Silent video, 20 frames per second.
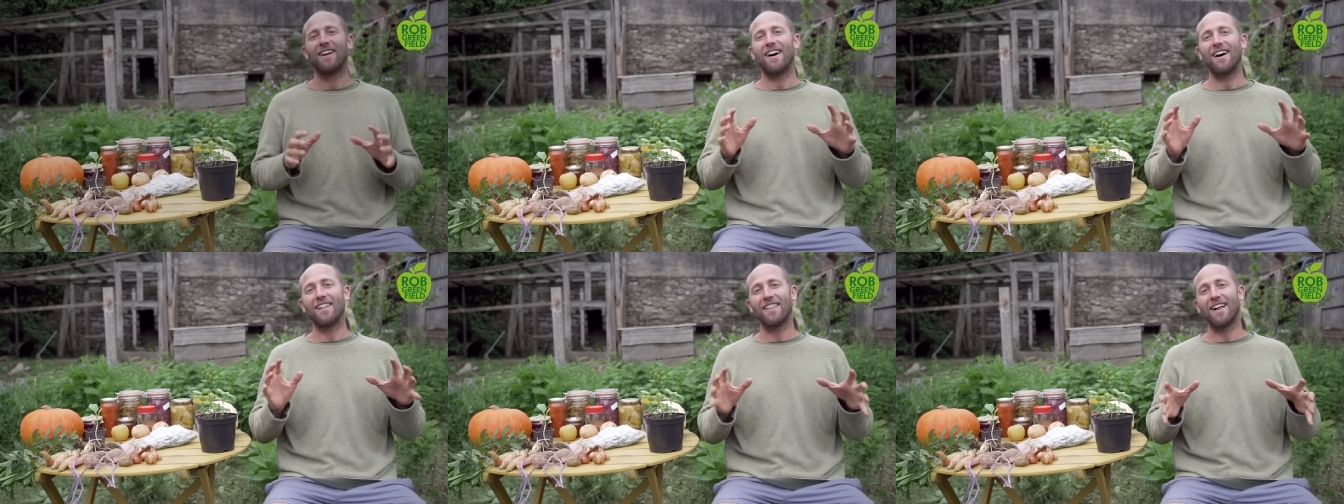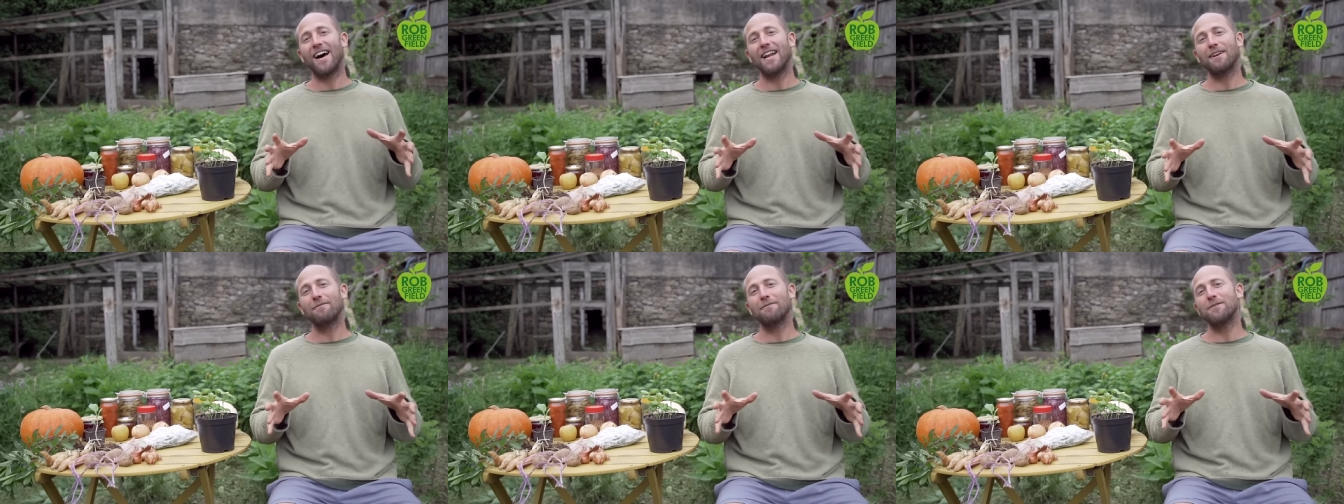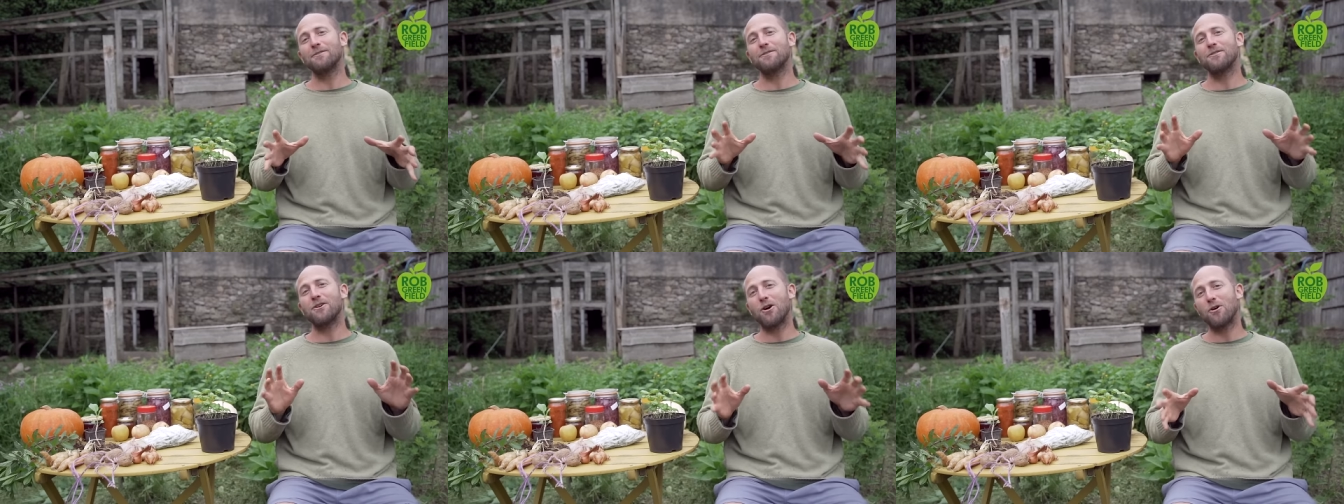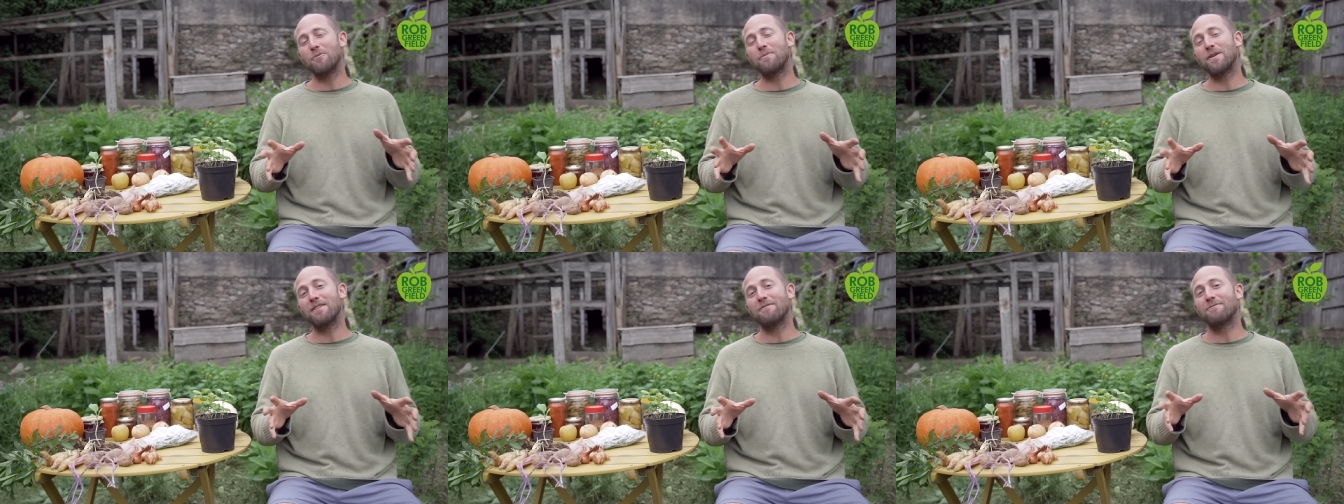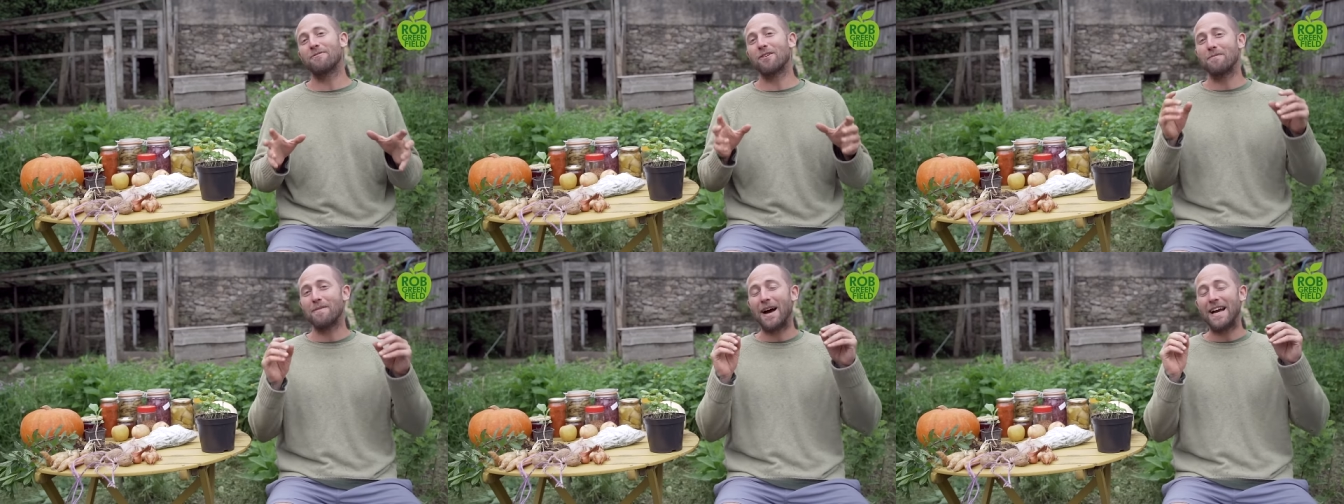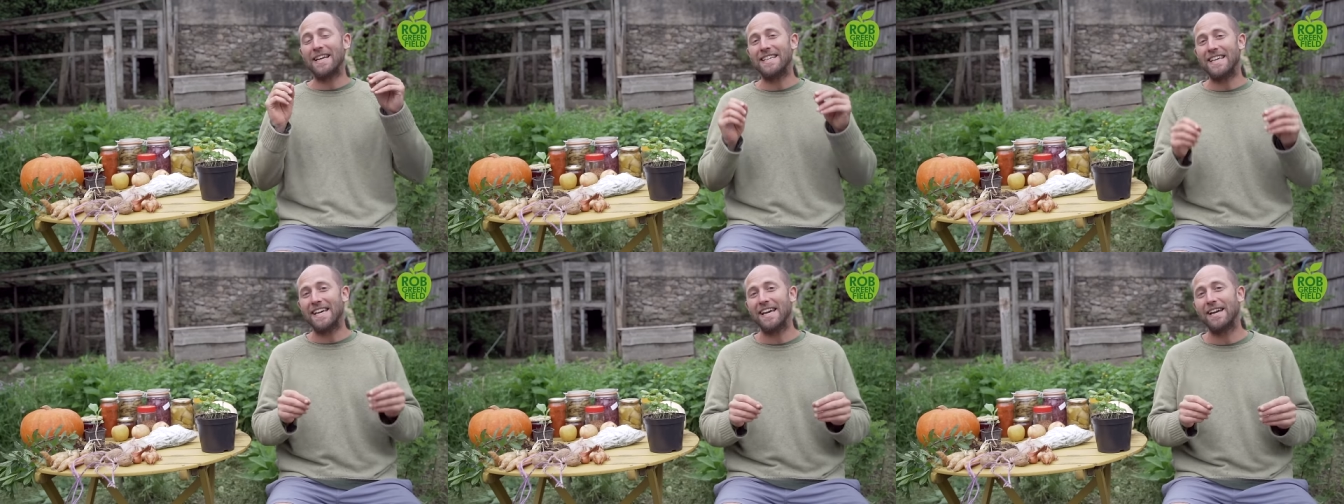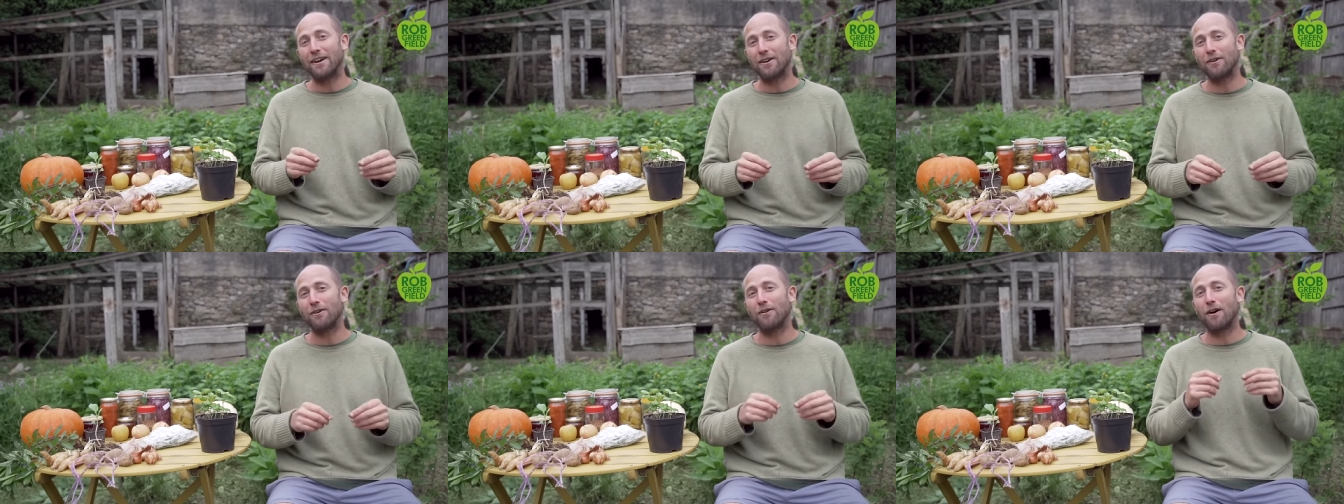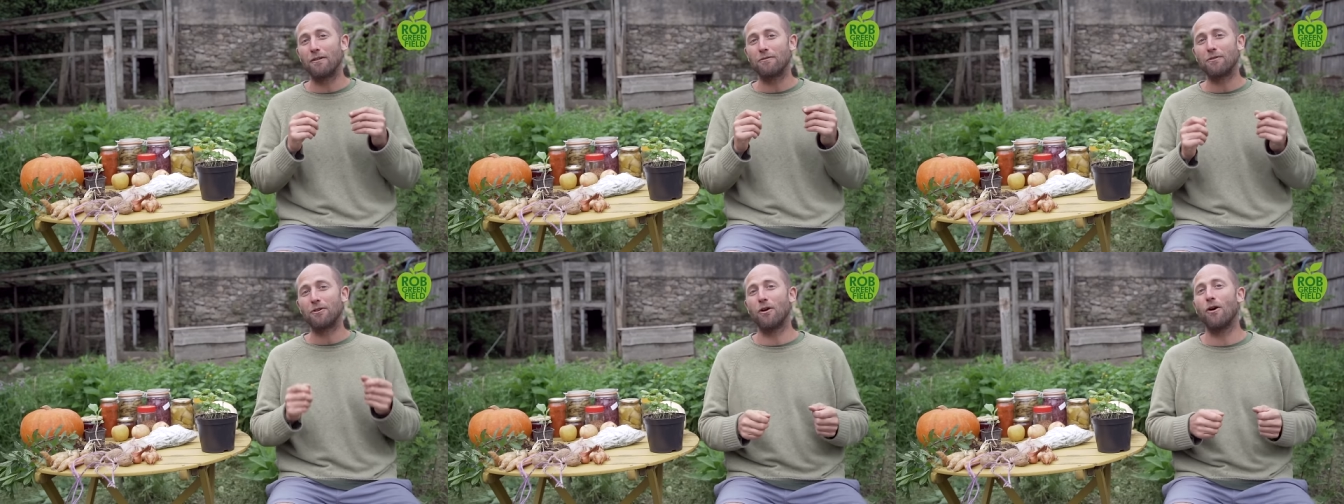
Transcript: A lot of you know me for my year of